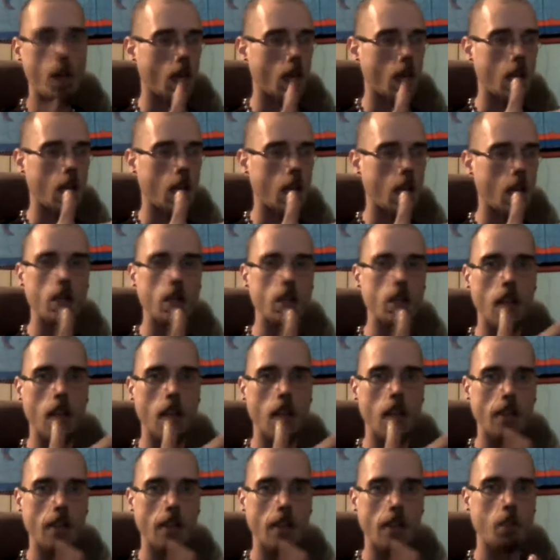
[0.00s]
could
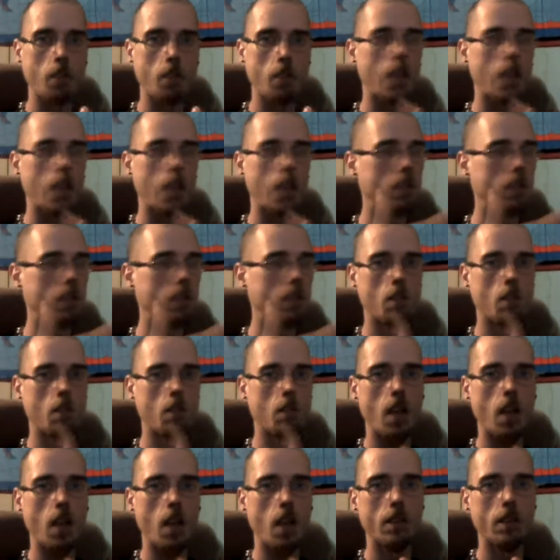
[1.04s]
Azkaban be
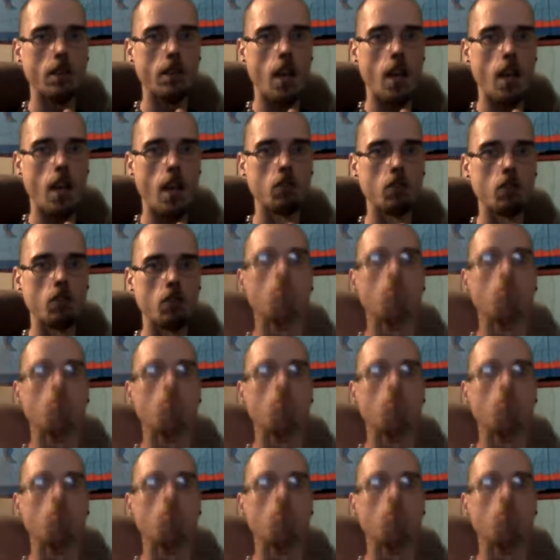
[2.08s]
symbolized as?